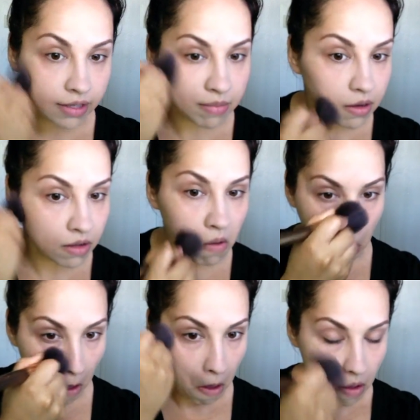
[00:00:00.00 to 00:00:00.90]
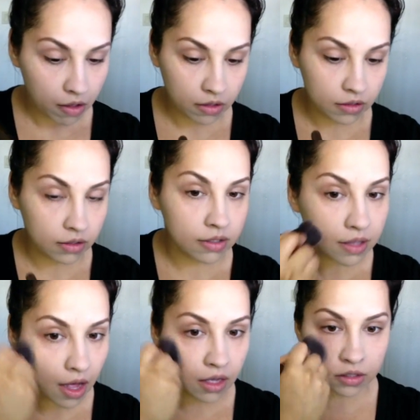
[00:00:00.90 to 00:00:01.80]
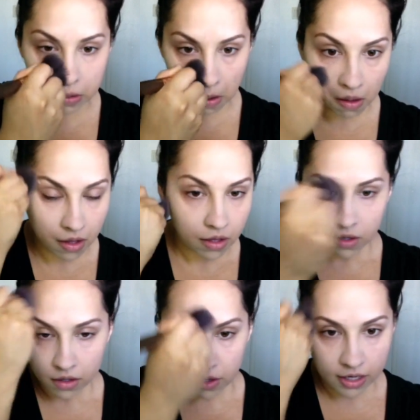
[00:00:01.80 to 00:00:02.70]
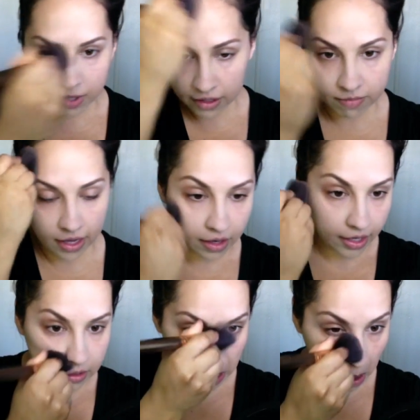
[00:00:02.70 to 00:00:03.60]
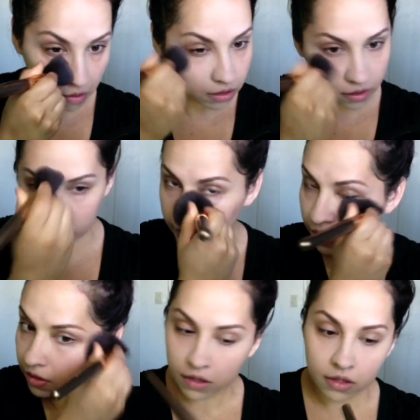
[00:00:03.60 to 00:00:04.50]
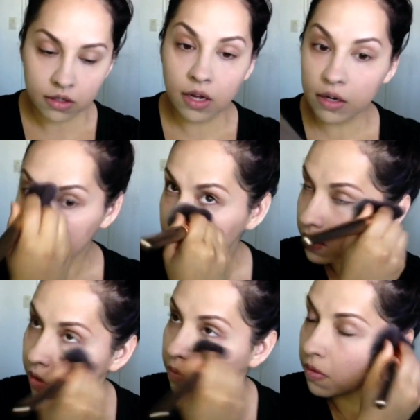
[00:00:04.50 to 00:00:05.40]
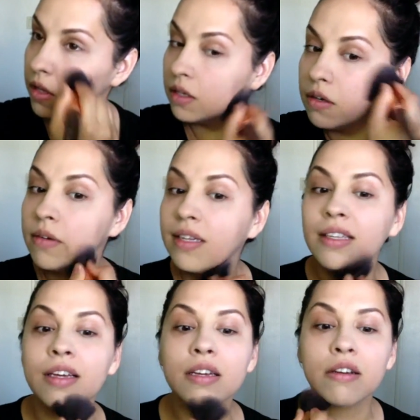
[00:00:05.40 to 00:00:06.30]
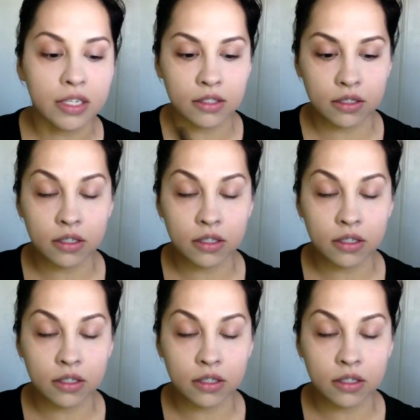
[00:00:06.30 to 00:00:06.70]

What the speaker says: And then our next step is going to be our contouring step. And I'm going to show you guys how to do that in a